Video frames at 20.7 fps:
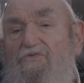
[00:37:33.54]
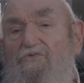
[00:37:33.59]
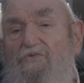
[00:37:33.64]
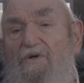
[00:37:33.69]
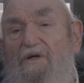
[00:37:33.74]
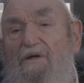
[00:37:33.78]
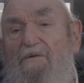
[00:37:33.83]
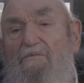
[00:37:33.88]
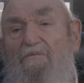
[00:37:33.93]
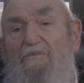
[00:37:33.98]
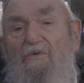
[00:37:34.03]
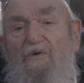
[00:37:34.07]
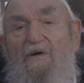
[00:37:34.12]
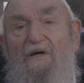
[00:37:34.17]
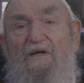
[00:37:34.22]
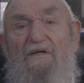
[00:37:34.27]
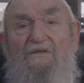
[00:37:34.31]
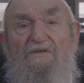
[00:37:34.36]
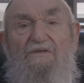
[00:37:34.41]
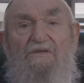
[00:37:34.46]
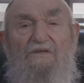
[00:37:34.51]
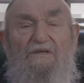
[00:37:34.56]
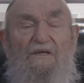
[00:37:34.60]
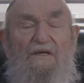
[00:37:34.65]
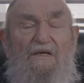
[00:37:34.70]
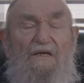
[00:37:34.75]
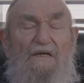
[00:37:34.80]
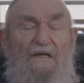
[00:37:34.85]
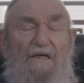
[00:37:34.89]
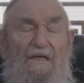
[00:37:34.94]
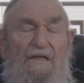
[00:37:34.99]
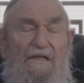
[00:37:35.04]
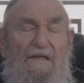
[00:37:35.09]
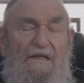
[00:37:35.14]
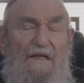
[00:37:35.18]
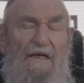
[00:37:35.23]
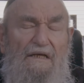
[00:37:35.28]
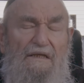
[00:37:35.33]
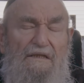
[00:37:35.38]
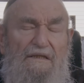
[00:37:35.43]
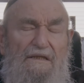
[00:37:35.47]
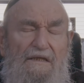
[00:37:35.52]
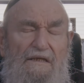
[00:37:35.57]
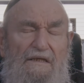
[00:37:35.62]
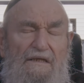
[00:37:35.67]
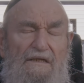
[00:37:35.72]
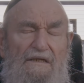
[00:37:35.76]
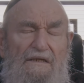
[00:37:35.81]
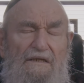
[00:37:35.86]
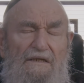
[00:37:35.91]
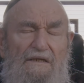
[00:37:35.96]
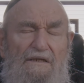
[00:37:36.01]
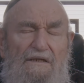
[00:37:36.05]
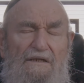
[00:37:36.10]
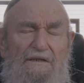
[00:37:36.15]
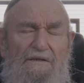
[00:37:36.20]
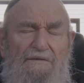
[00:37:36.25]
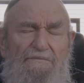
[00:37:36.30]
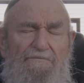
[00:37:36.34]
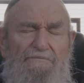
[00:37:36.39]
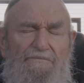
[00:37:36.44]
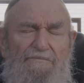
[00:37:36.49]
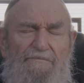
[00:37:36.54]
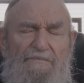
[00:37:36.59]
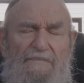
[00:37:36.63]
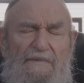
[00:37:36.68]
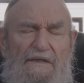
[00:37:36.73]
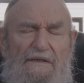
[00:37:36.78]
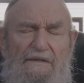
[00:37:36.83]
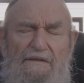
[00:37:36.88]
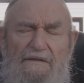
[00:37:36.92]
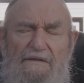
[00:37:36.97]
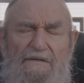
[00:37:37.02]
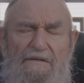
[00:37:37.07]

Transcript: his dream was that the, uh, that,